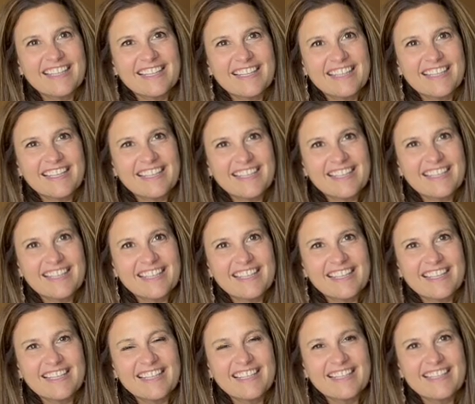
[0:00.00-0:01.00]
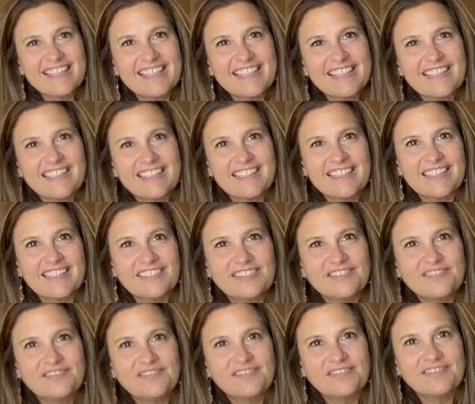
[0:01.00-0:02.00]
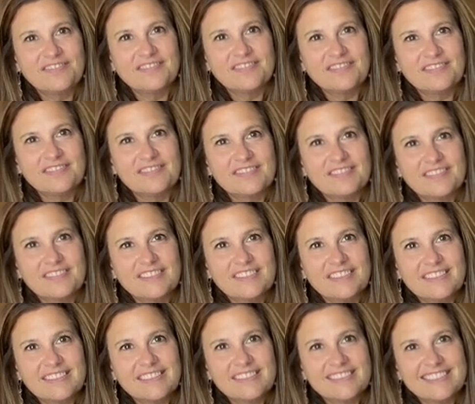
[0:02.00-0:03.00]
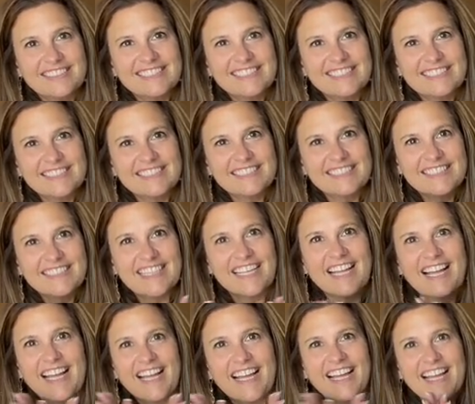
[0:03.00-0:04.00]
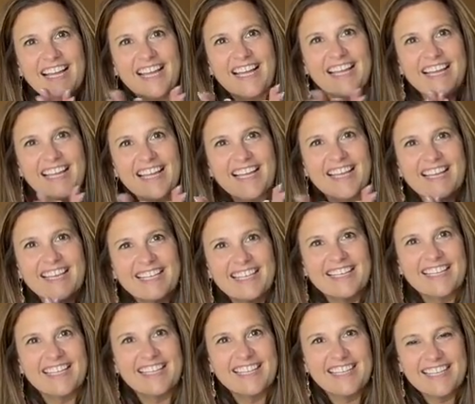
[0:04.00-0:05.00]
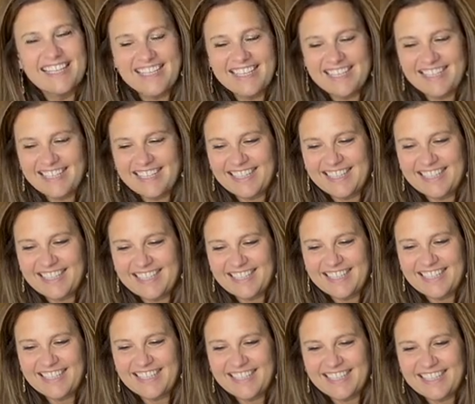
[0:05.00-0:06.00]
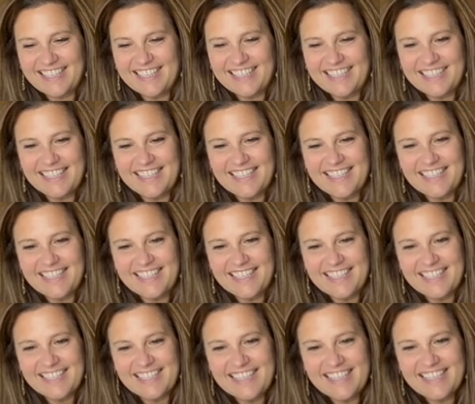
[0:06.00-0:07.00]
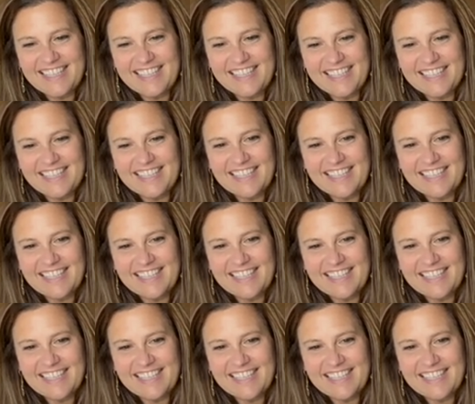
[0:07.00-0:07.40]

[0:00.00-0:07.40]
This person isn't speaking.